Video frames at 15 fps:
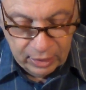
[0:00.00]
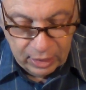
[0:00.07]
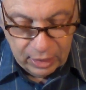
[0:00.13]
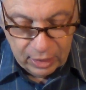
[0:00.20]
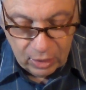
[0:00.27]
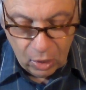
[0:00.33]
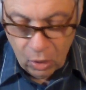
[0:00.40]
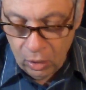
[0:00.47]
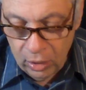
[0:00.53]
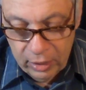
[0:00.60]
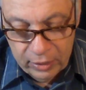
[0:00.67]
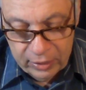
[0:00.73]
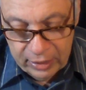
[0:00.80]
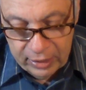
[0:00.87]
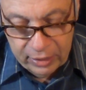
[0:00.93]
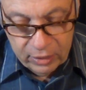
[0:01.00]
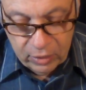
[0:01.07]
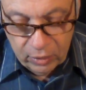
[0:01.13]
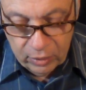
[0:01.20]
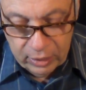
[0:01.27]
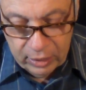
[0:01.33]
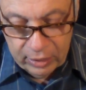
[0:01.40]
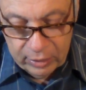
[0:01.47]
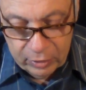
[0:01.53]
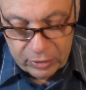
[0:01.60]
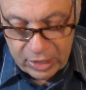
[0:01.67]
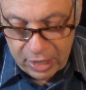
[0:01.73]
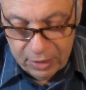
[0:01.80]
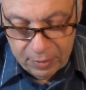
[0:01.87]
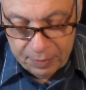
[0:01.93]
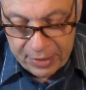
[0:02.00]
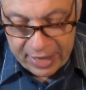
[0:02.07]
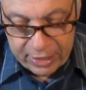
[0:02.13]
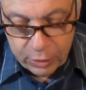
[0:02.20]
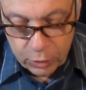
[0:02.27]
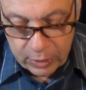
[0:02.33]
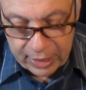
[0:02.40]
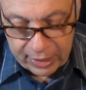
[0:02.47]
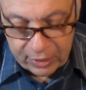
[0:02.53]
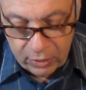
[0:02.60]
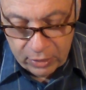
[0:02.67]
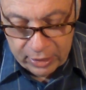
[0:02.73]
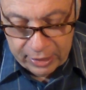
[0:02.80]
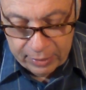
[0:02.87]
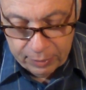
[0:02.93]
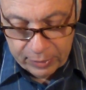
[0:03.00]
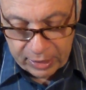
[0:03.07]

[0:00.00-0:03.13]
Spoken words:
All of the there's not a bad track on it,